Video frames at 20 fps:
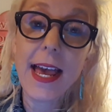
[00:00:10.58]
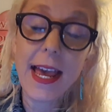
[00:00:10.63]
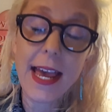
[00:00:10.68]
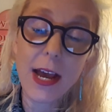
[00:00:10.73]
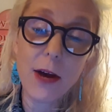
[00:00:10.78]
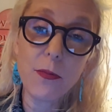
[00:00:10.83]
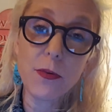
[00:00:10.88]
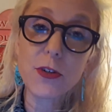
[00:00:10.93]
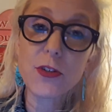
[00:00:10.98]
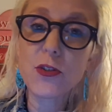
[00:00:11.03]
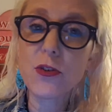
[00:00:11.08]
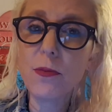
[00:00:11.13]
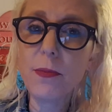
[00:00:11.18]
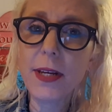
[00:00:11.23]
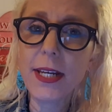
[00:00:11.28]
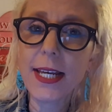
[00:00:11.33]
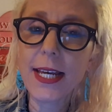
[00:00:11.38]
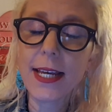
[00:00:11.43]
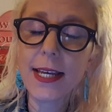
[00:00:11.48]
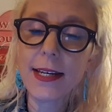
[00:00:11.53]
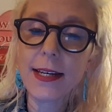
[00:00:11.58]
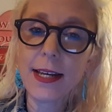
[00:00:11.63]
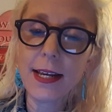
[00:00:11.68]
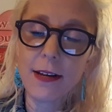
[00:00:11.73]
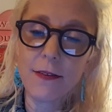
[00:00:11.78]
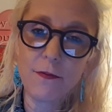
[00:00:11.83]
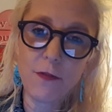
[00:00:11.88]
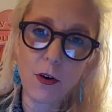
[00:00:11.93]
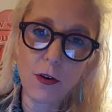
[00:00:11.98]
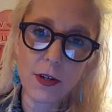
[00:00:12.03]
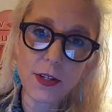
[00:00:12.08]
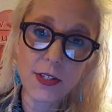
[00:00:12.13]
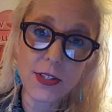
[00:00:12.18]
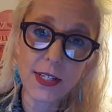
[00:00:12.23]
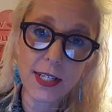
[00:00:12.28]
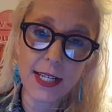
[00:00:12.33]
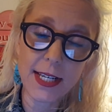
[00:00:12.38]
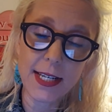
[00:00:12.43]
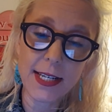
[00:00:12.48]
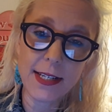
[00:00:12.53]
And we're zooming in and
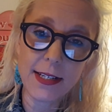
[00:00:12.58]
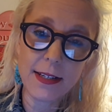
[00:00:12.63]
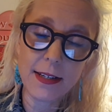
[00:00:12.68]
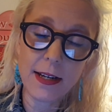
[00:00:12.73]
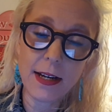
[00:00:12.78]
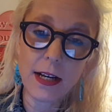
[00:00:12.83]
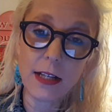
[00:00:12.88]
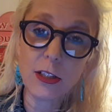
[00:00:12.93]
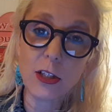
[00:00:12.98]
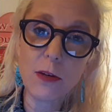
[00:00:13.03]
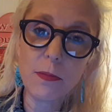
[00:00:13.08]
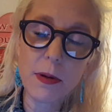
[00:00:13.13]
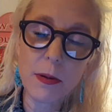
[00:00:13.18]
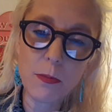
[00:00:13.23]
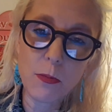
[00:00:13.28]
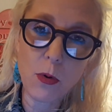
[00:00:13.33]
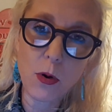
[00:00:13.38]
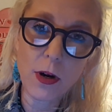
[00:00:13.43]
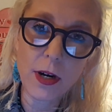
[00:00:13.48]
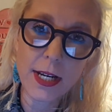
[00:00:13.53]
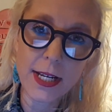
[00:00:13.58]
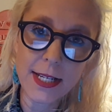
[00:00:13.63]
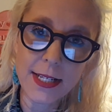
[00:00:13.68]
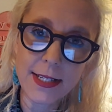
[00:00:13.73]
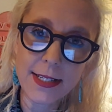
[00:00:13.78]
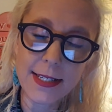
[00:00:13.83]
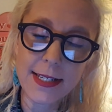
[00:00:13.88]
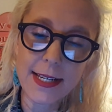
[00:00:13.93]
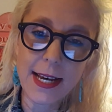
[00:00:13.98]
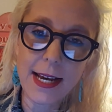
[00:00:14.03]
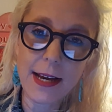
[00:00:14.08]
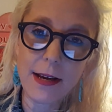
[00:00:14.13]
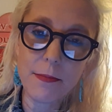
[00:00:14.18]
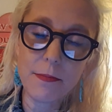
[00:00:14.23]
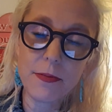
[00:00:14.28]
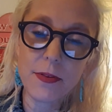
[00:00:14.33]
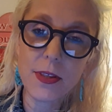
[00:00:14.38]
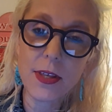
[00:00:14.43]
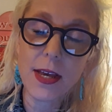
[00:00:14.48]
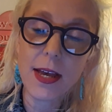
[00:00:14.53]
focusing in a little bit more in
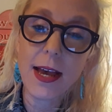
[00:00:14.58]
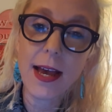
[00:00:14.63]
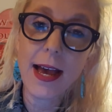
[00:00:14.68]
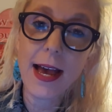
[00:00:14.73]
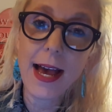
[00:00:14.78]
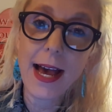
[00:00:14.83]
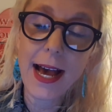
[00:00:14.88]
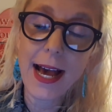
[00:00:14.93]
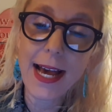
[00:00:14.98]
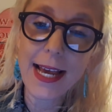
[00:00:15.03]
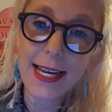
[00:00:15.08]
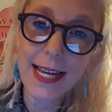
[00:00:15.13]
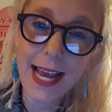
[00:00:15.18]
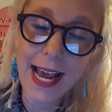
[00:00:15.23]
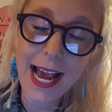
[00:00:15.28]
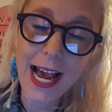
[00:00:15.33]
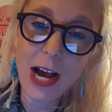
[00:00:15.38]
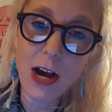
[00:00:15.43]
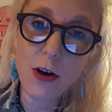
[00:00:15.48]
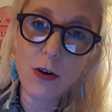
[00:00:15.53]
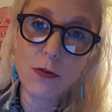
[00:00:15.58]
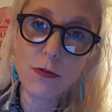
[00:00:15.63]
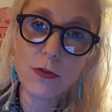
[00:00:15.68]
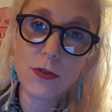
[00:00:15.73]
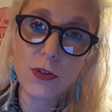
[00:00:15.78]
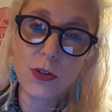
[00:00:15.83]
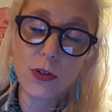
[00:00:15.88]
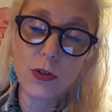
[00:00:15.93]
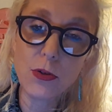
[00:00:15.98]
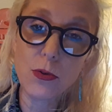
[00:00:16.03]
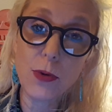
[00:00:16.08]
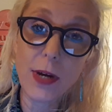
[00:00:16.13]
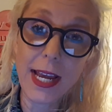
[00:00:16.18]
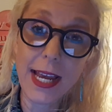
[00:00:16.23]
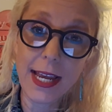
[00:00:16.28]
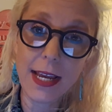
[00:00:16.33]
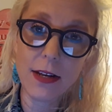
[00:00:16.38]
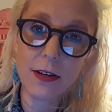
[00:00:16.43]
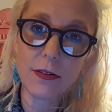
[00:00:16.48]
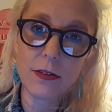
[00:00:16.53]
depth on how to
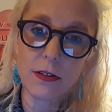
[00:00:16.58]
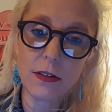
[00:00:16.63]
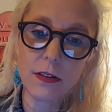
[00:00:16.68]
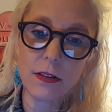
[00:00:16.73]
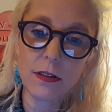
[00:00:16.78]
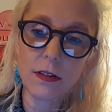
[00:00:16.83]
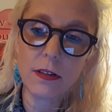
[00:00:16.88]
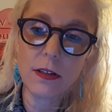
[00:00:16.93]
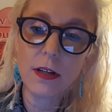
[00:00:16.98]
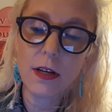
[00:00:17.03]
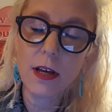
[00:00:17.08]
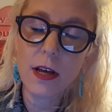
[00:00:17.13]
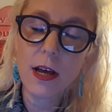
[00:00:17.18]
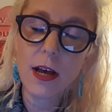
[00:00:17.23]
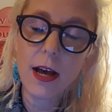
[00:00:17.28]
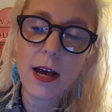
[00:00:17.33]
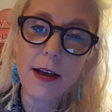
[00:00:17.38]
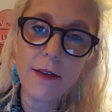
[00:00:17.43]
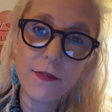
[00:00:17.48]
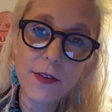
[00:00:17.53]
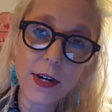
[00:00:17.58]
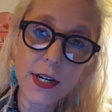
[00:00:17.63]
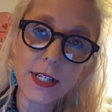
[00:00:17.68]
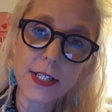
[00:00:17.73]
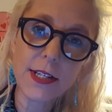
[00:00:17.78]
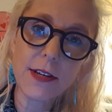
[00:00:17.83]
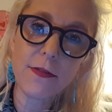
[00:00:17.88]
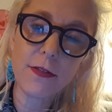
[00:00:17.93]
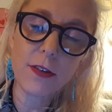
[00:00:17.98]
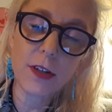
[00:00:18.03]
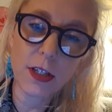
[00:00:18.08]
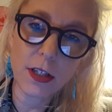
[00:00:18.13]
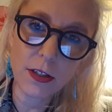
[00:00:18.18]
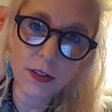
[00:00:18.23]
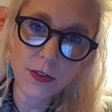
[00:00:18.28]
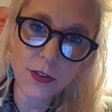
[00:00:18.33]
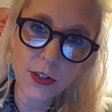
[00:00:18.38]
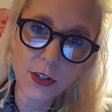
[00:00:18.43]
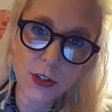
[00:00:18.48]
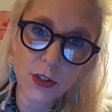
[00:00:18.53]
handle a very
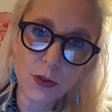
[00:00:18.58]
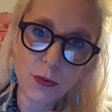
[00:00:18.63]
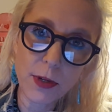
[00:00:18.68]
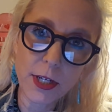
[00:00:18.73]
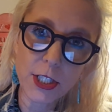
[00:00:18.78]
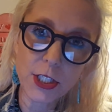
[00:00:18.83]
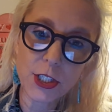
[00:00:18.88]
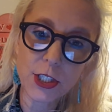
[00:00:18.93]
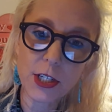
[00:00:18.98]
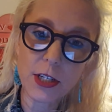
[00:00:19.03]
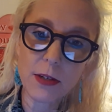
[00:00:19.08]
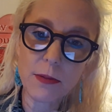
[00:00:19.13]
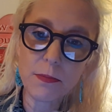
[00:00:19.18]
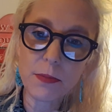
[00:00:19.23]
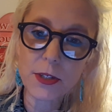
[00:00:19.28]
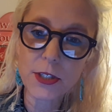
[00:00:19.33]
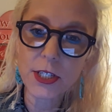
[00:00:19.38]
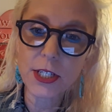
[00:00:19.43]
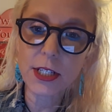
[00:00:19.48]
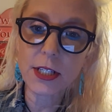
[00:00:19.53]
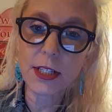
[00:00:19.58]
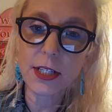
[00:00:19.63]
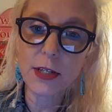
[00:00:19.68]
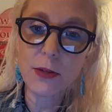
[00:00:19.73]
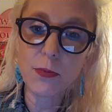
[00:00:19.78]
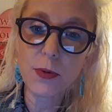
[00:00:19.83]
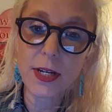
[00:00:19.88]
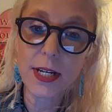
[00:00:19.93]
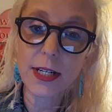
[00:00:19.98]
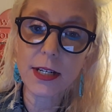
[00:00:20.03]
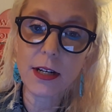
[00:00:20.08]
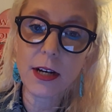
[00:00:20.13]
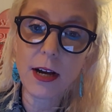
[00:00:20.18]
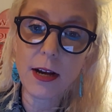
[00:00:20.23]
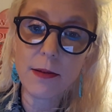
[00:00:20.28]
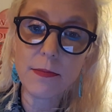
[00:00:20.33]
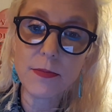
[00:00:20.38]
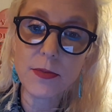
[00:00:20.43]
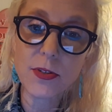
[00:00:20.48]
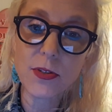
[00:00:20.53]
difficult situation, particularly when it
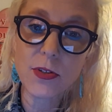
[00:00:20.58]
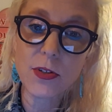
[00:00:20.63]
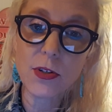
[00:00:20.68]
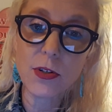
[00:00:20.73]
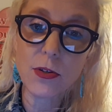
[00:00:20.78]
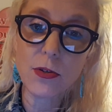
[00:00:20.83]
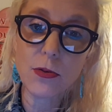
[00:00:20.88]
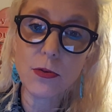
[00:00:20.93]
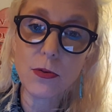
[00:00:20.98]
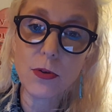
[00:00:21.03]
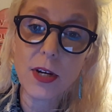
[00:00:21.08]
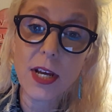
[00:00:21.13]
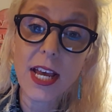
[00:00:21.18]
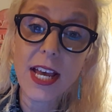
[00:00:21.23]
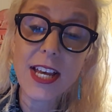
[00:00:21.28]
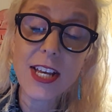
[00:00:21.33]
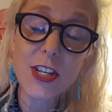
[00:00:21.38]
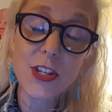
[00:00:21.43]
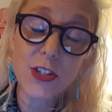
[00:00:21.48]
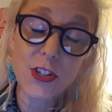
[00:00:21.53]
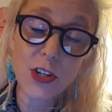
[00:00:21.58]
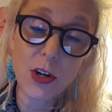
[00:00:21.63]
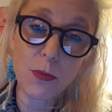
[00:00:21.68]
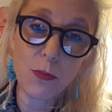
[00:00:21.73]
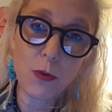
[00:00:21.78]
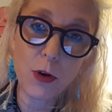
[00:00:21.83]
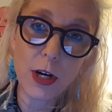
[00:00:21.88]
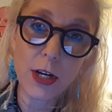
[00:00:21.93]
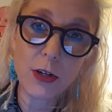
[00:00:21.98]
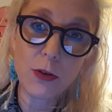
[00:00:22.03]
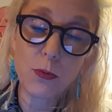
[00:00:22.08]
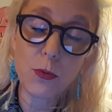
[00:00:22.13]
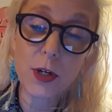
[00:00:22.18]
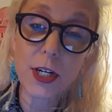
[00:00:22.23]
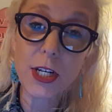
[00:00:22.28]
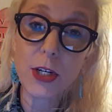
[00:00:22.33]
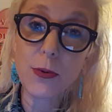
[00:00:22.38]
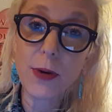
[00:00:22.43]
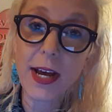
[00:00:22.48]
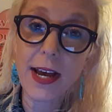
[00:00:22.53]
comes to someone where
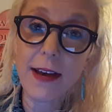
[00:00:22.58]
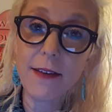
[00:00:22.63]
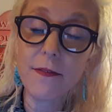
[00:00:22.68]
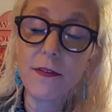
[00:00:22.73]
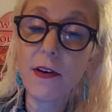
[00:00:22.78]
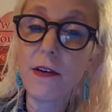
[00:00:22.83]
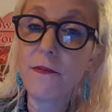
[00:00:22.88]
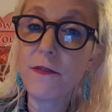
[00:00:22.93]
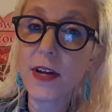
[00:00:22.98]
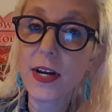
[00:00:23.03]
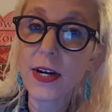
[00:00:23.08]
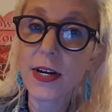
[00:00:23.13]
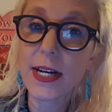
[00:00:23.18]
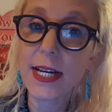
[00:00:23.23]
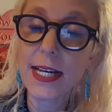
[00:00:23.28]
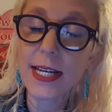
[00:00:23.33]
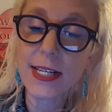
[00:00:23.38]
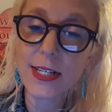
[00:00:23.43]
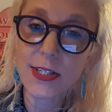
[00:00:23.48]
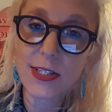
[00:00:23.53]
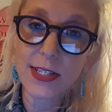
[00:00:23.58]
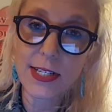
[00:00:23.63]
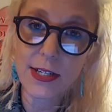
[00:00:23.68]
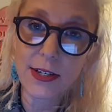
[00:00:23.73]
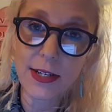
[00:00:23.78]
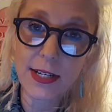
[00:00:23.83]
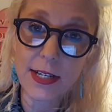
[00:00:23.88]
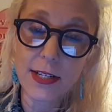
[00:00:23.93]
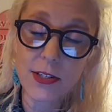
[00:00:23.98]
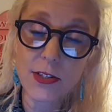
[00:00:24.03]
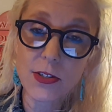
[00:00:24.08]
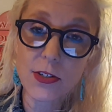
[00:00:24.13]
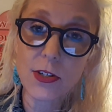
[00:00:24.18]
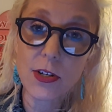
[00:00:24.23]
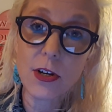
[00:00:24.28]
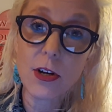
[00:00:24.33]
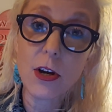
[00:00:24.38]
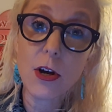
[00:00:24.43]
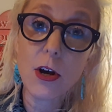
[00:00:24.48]
you have very serious